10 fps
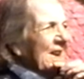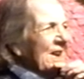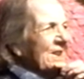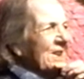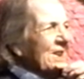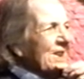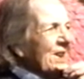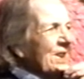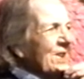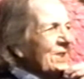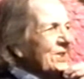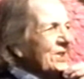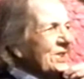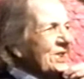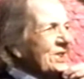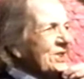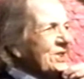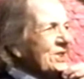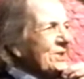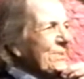I got an air
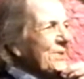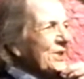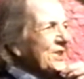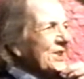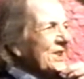conditioner, but